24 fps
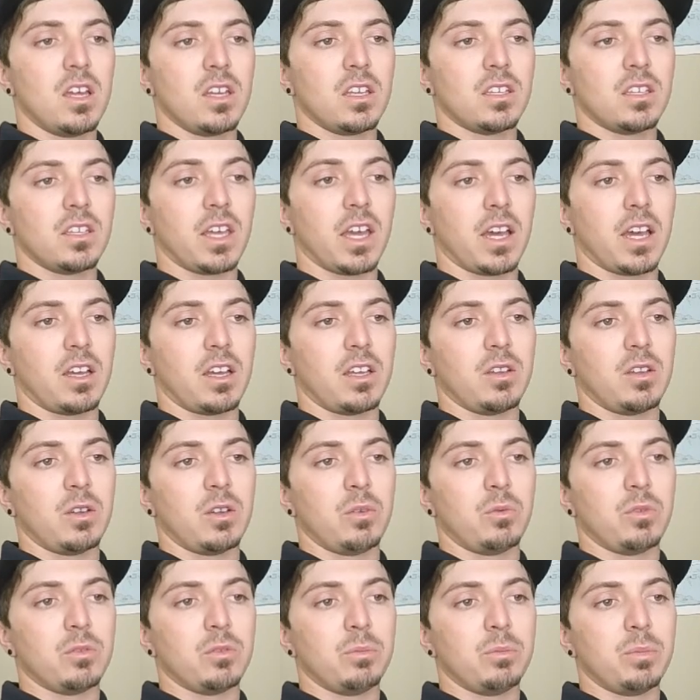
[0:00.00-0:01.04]
it
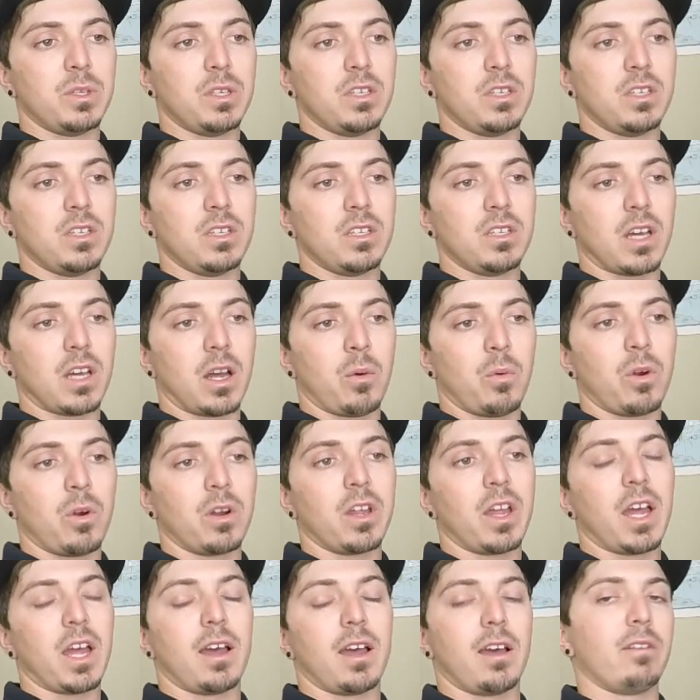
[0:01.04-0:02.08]
would be, I want
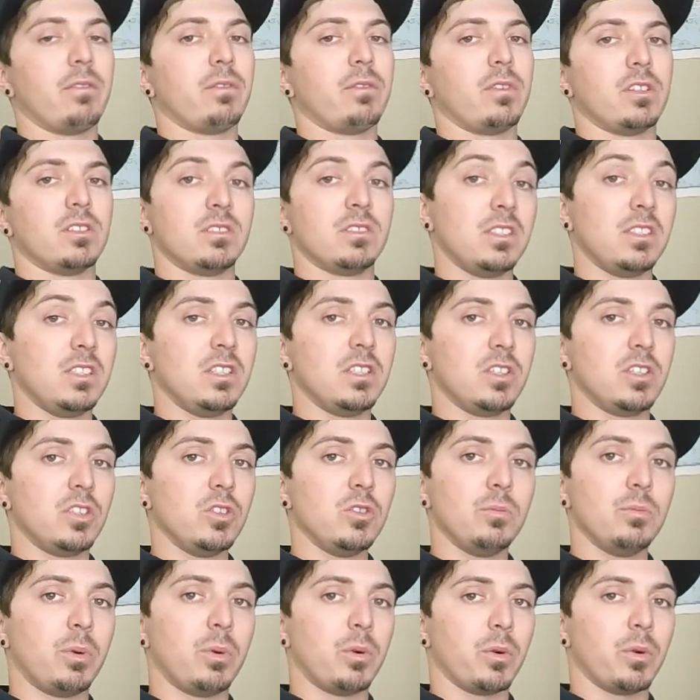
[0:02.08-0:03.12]
to have a
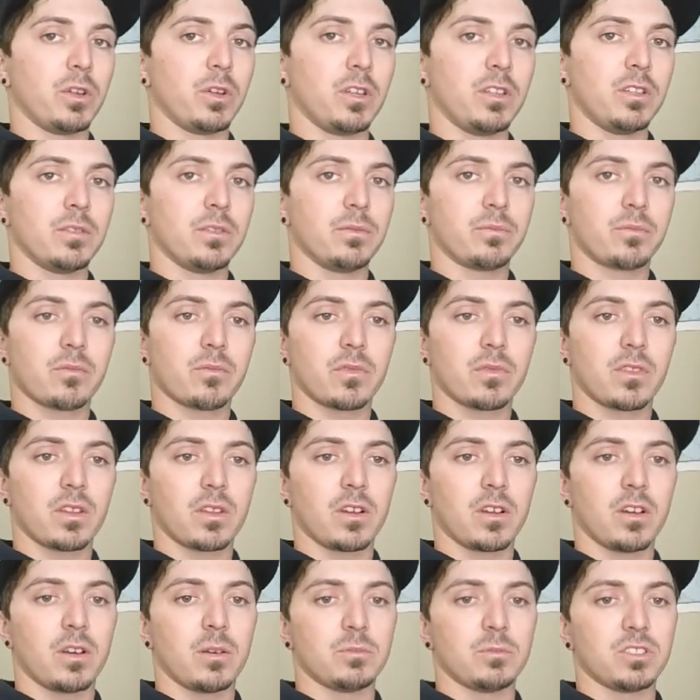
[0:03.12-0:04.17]
TQ point
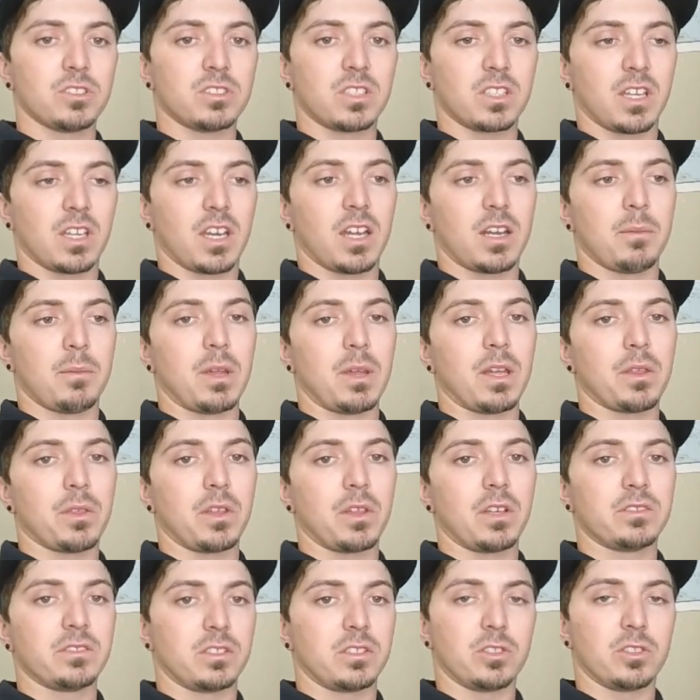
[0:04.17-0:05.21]
just to kind of make
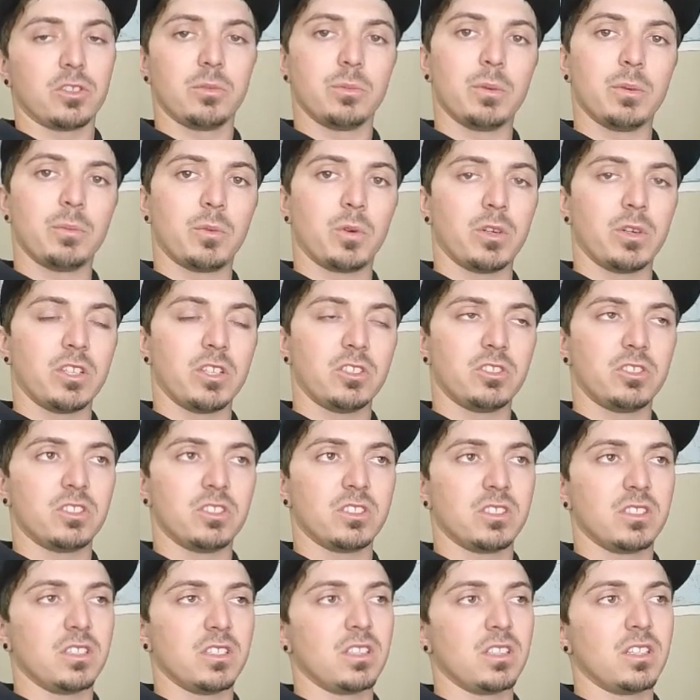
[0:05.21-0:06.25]
things a little bit more
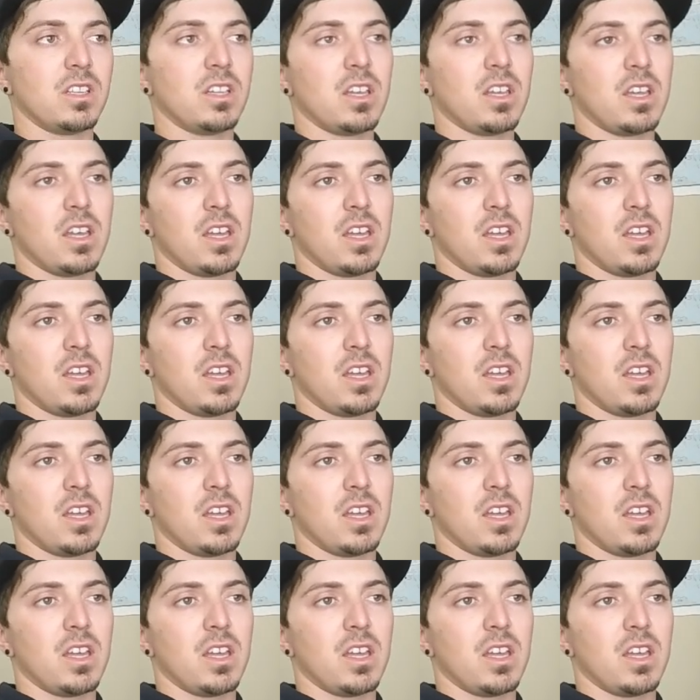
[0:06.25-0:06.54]
interesting,